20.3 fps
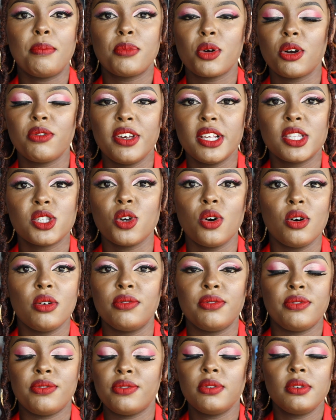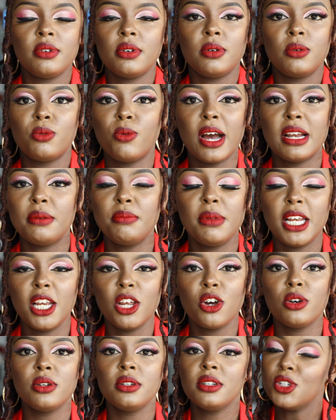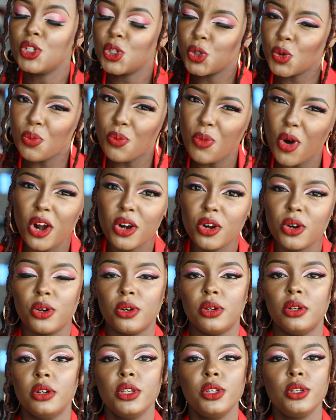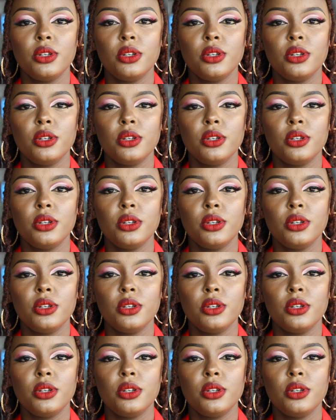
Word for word: profits of 1 million tomorrow.